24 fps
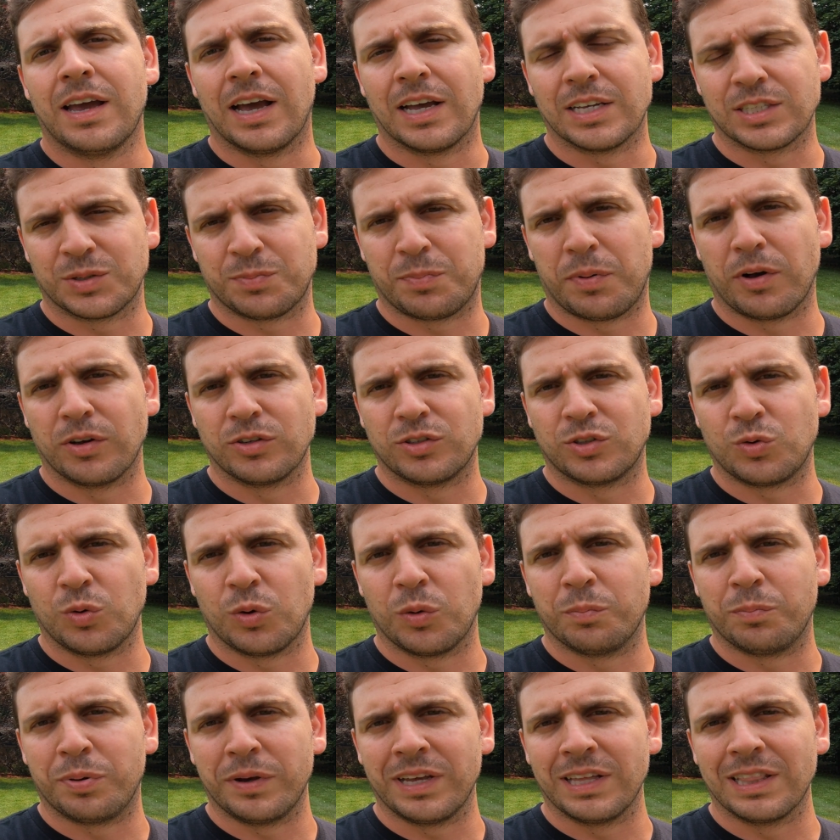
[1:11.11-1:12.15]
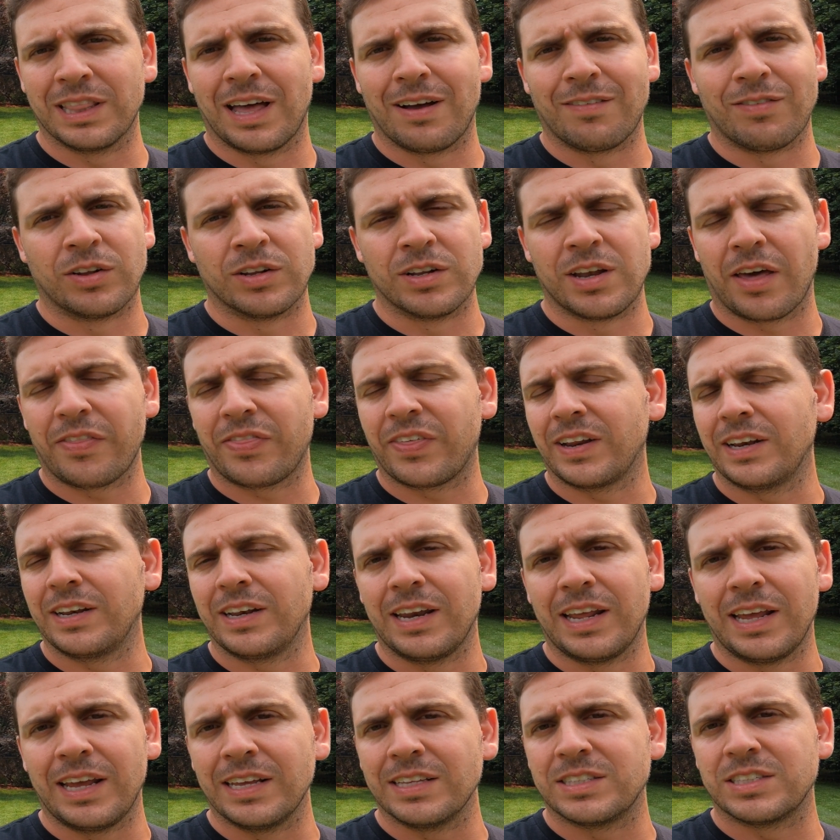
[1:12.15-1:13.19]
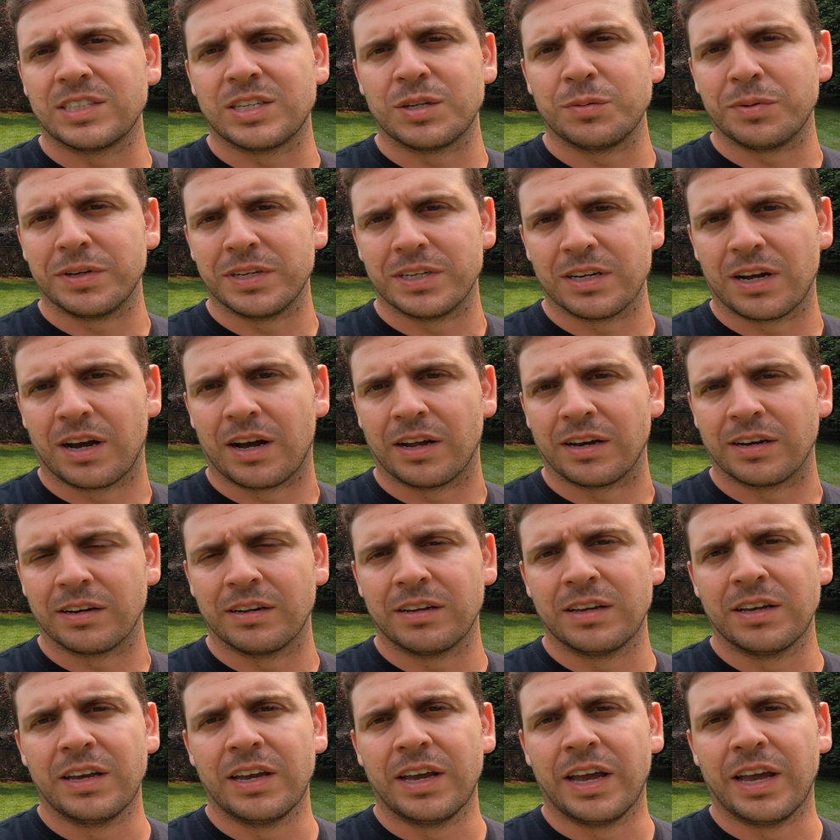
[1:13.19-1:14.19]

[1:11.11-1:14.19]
as opposed to a B-level, nothing needs to be done.